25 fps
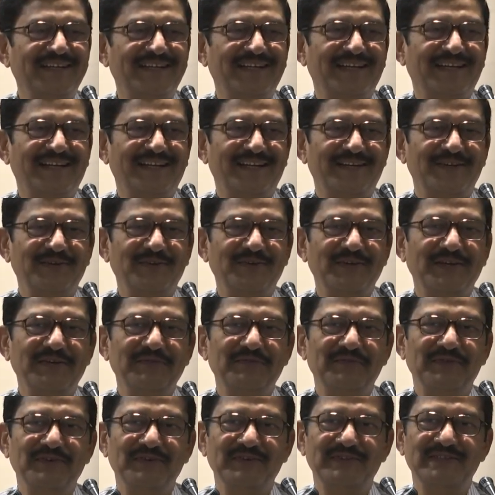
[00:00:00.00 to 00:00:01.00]
uh, do in
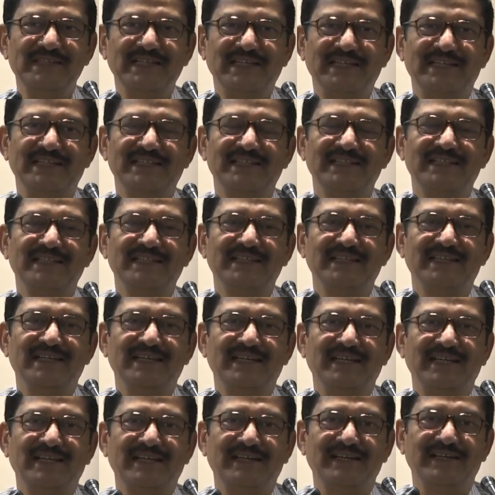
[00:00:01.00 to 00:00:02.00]
future
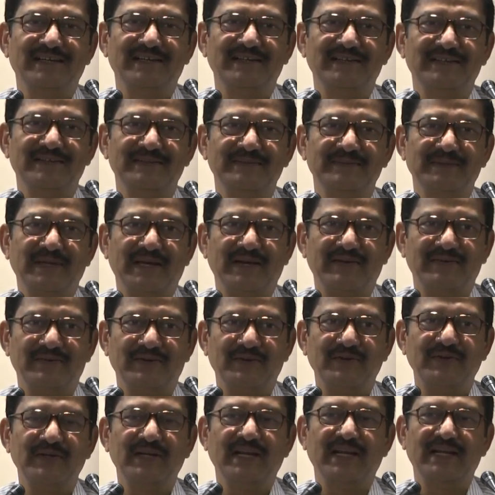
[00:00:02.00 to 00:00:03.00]
uh, our
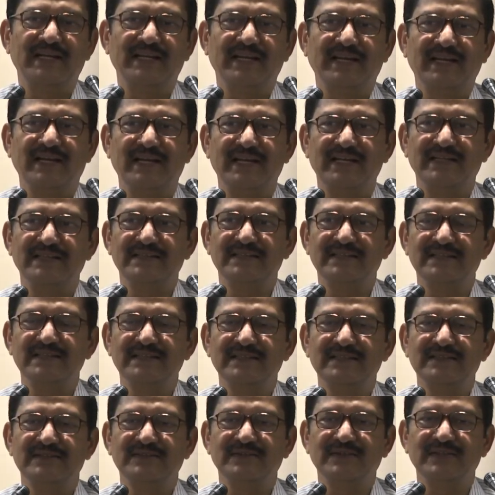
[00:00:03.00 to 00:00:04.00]
own data
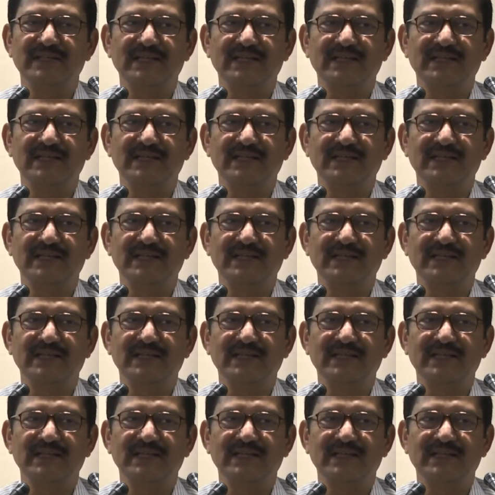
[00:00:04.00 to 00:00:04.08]
collection so